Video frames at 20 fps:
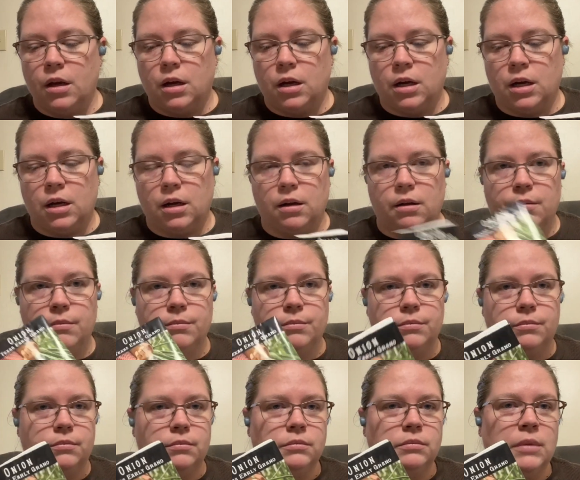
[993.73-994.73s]

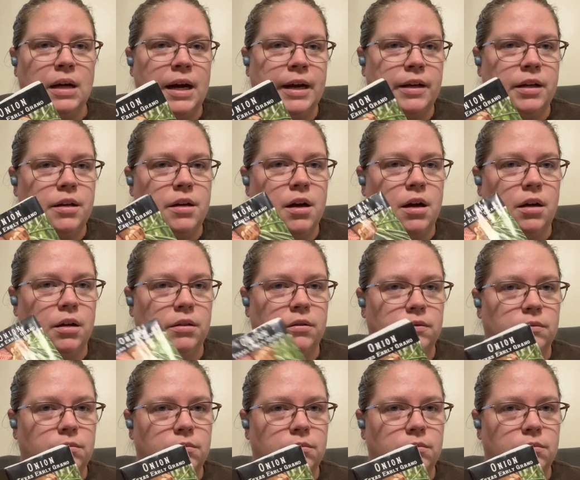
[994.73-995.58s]
I did not